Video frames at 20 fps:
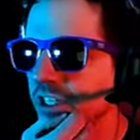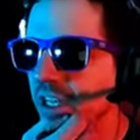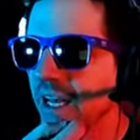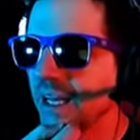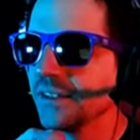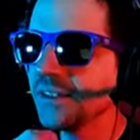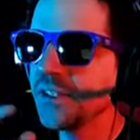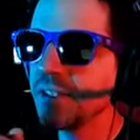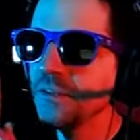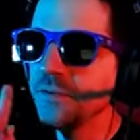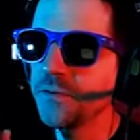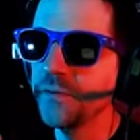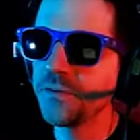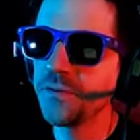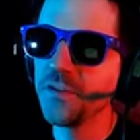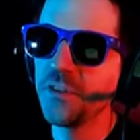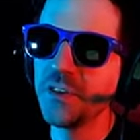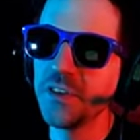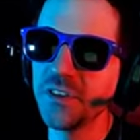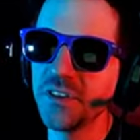as
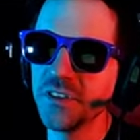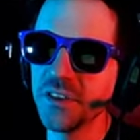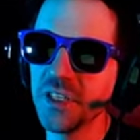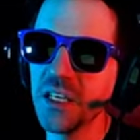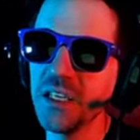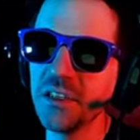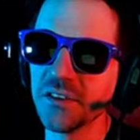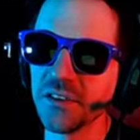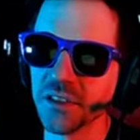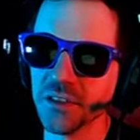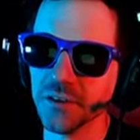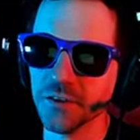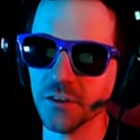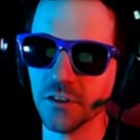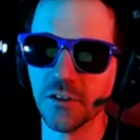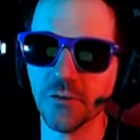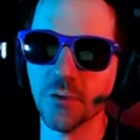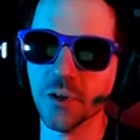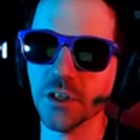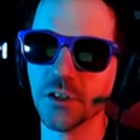if the
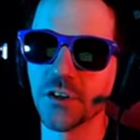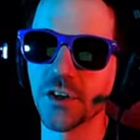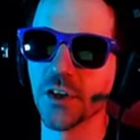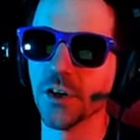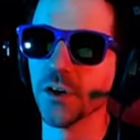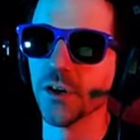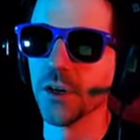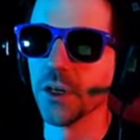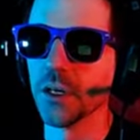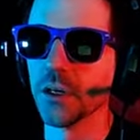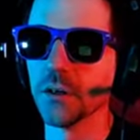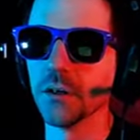seasons were turning.